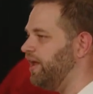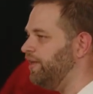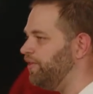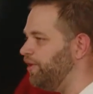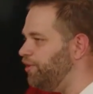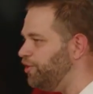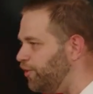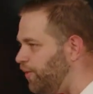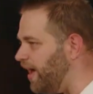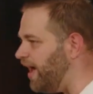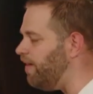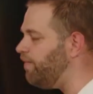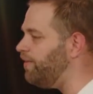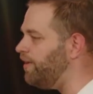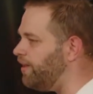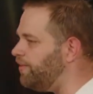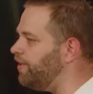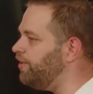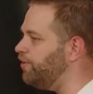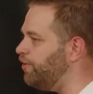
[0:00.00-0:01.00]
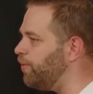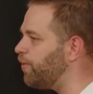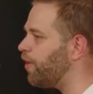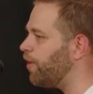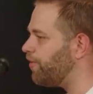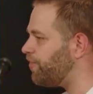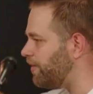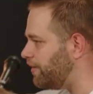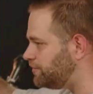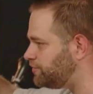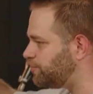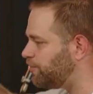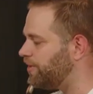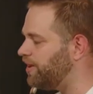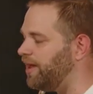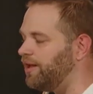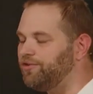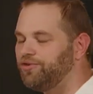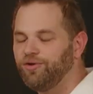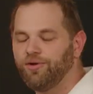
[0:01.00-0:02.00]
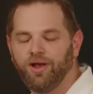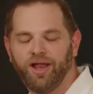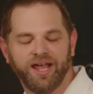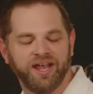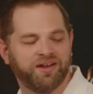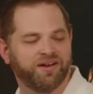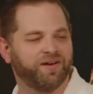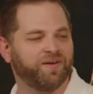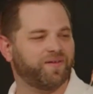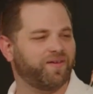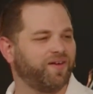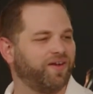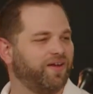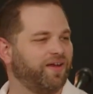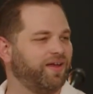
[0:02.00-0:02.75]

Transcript: in the new heaven and the new earth that we'll get to later,